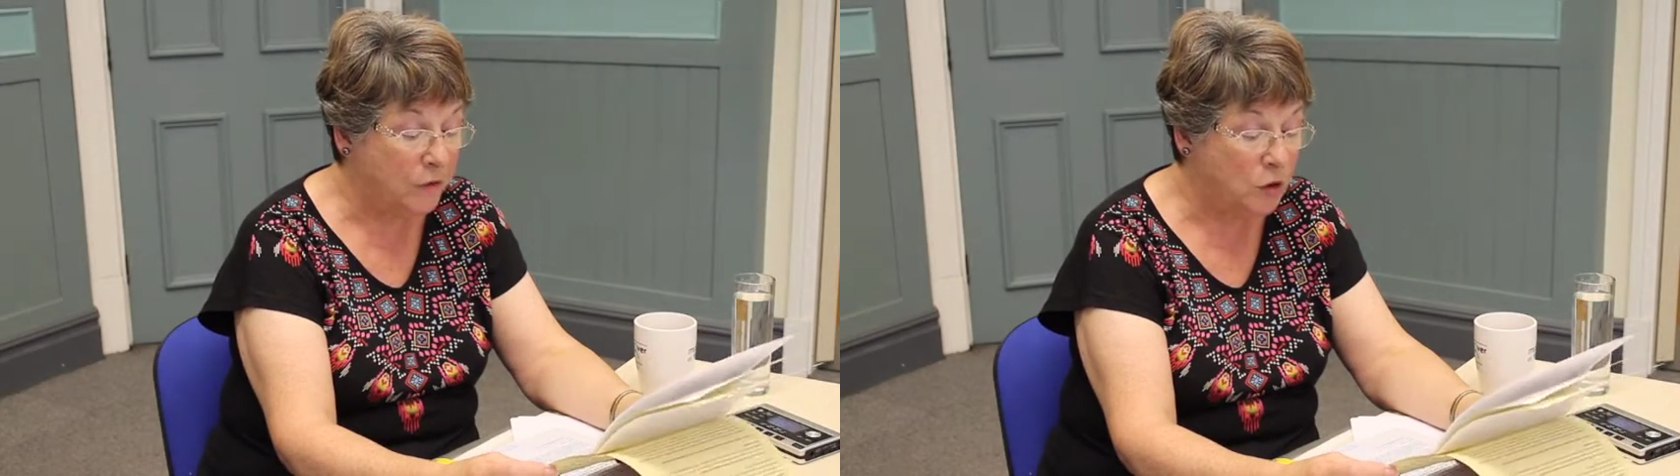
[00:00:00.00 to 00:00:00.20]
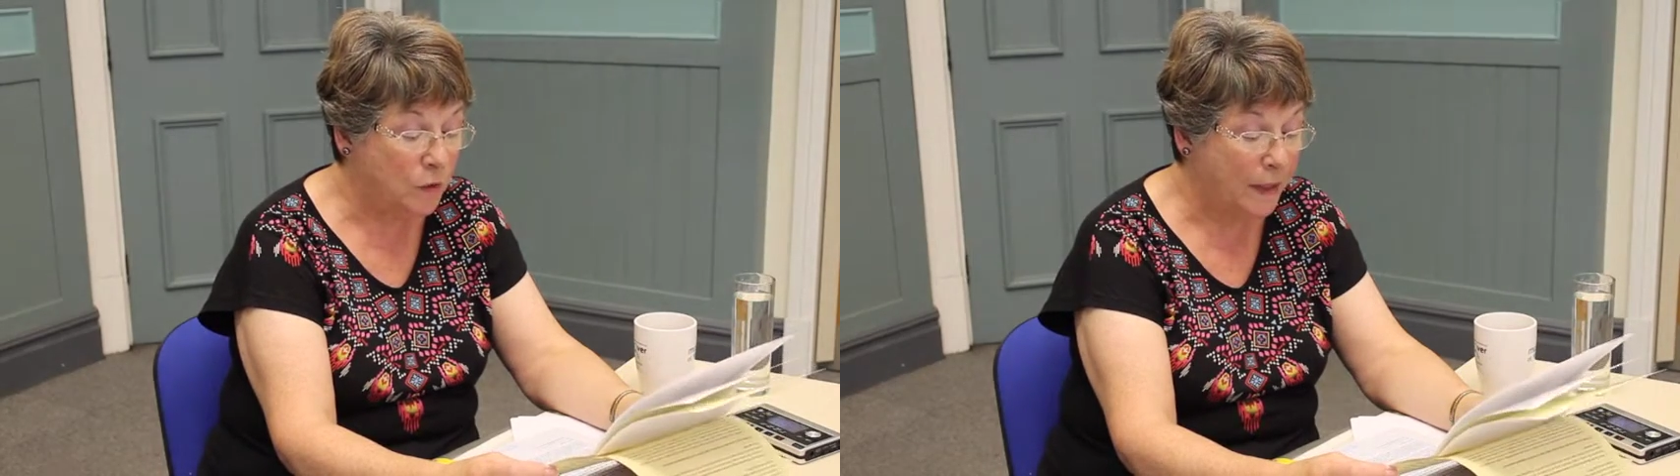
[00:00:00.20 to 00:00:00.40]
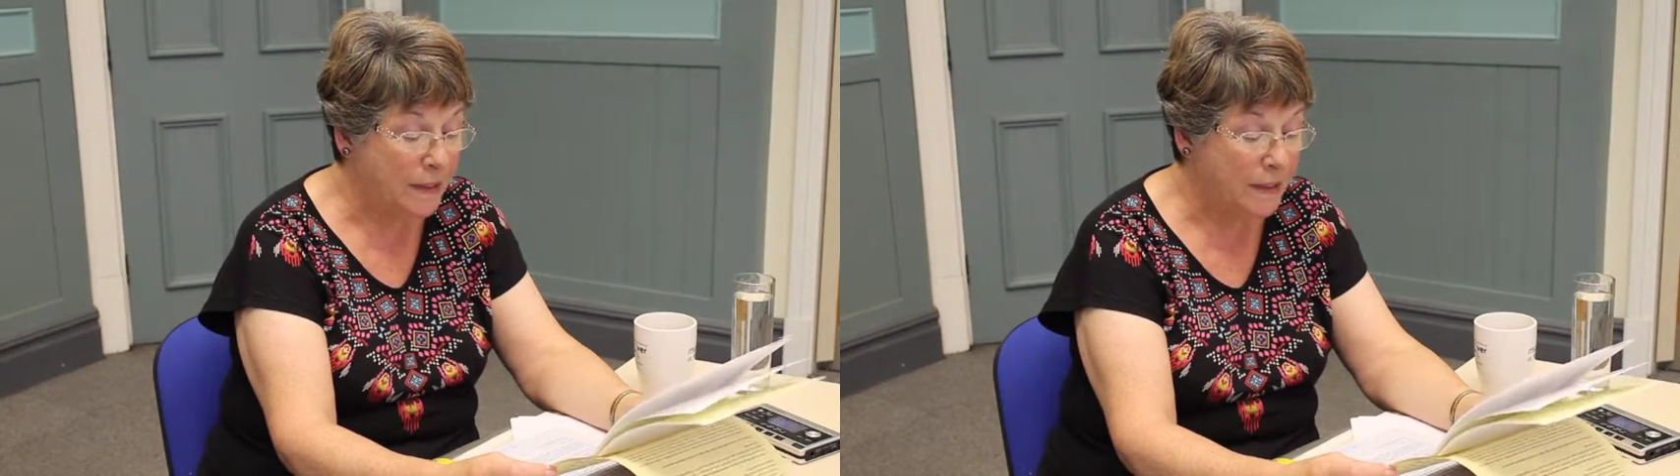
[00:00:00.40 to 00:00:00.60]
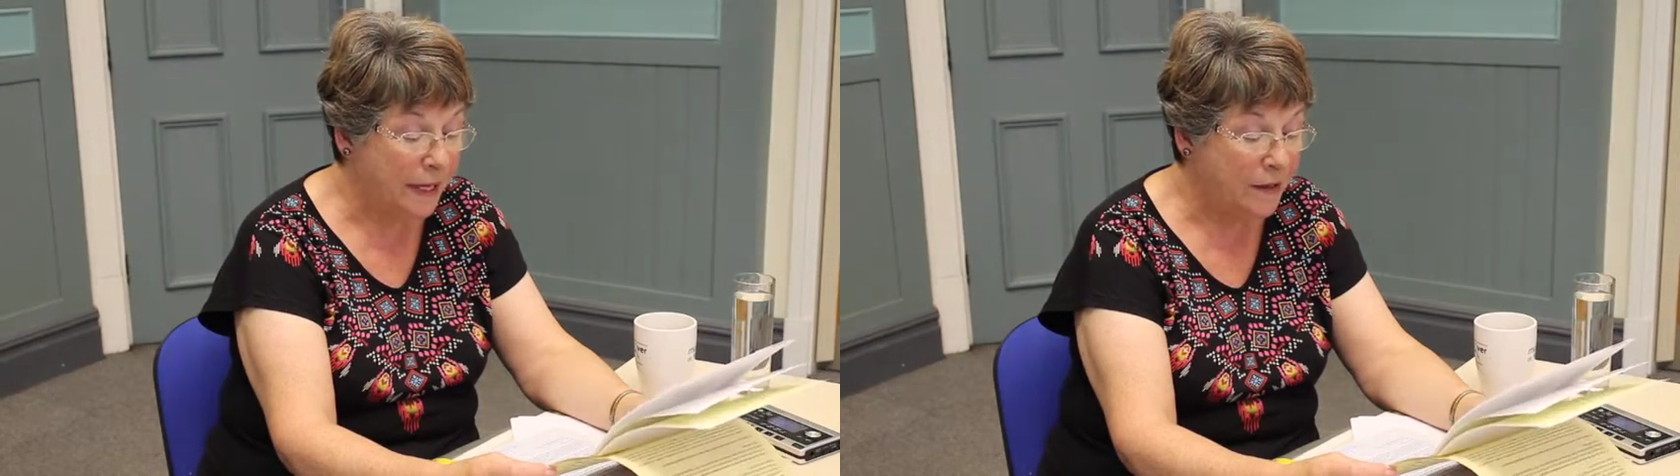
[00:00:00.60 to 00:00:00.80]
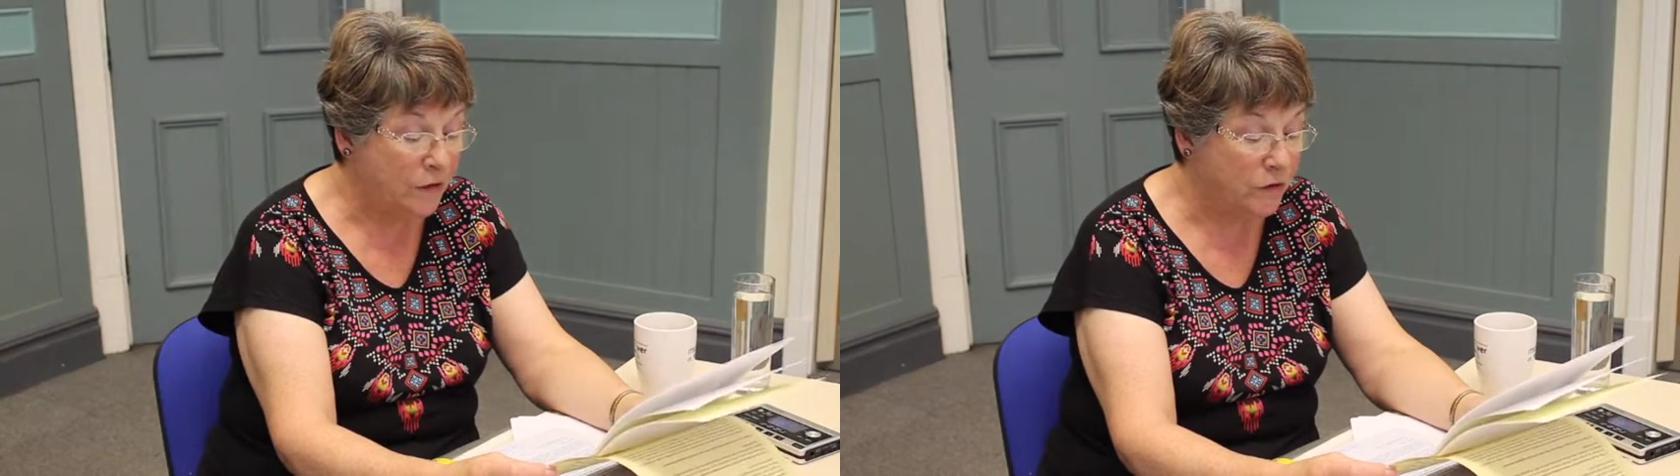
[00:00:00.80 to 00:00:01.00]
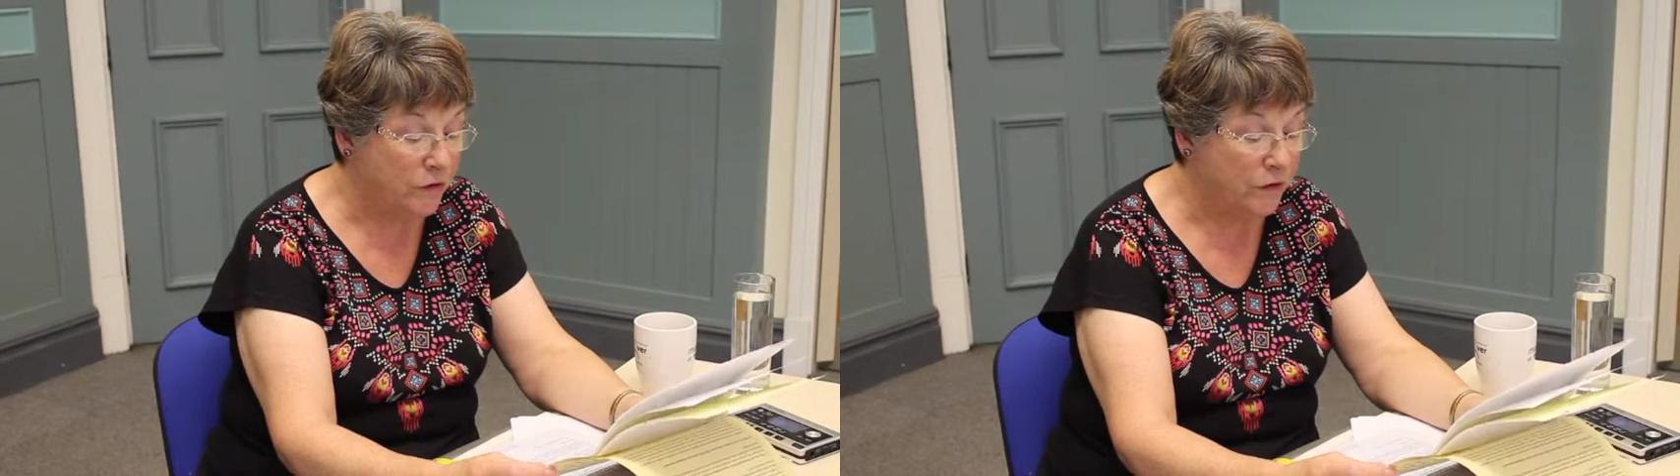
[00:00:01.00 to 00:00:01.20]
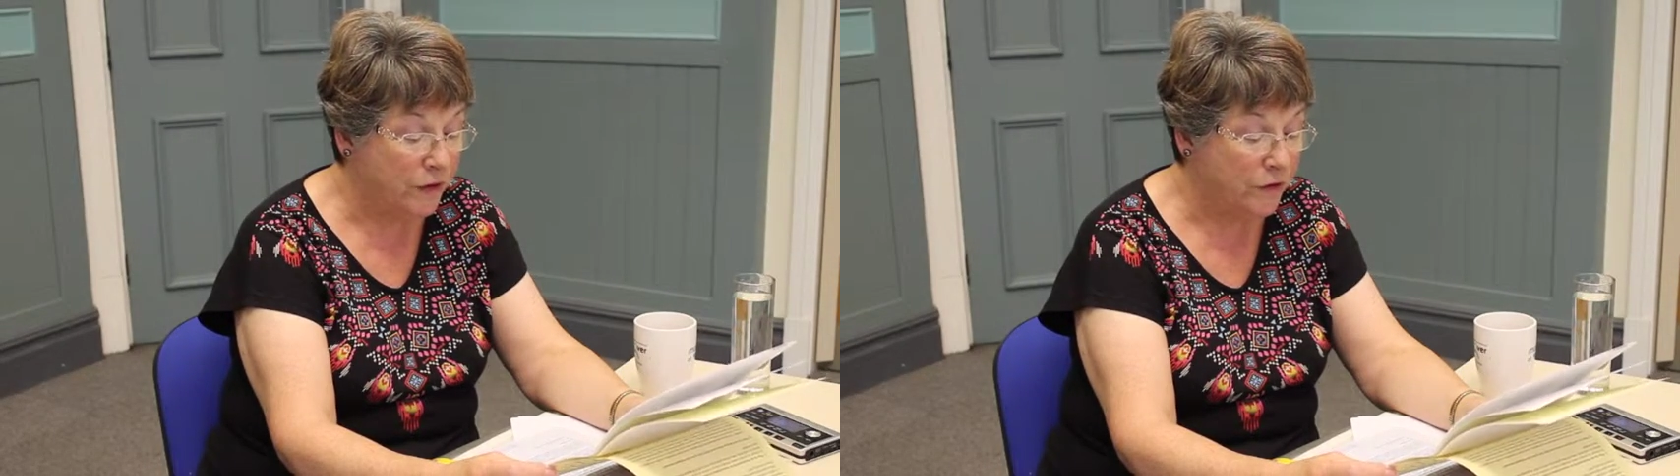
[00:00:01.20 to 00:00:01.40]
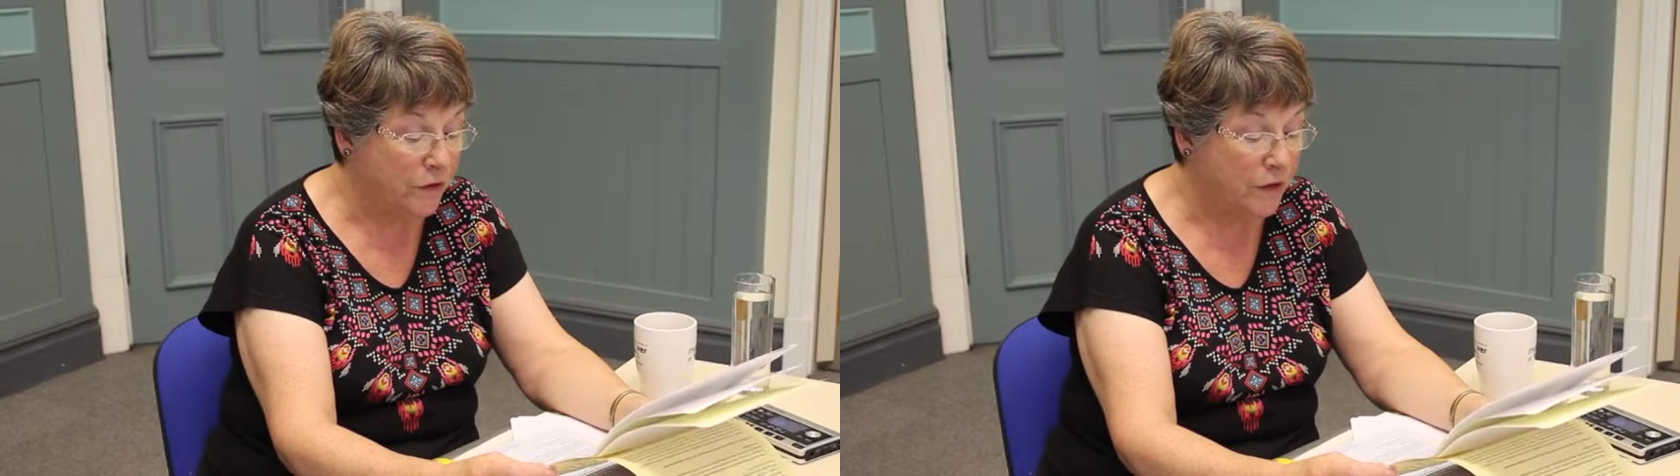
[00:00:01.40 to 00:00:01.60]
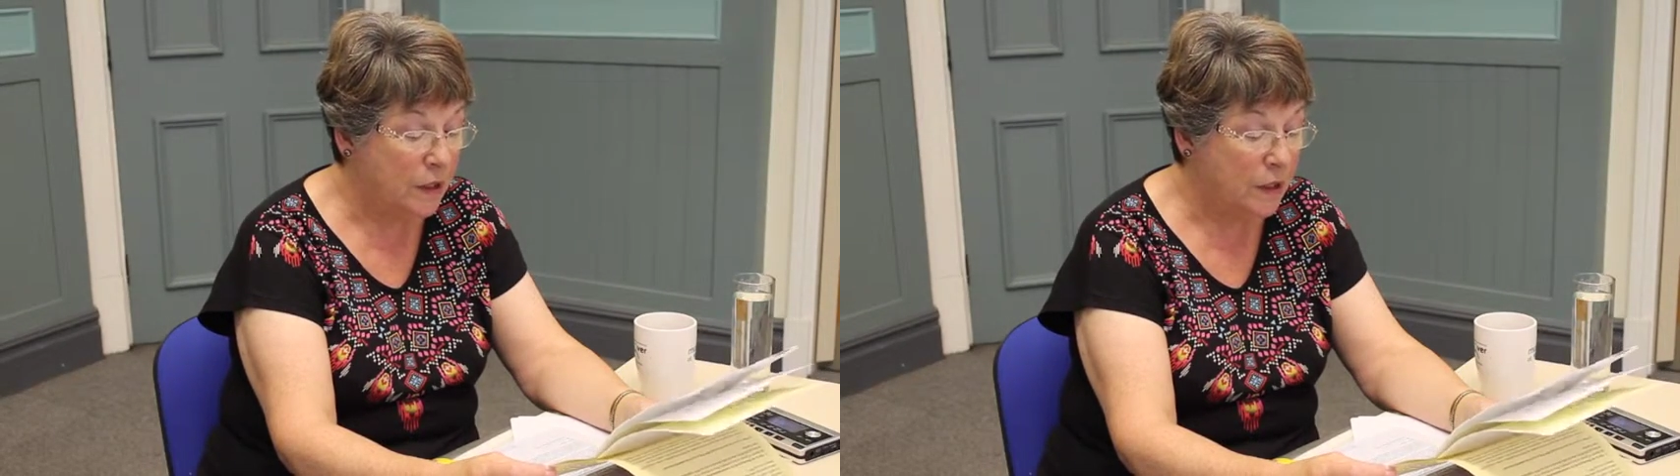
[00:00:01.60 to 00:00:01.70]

on the 28th of the 5th,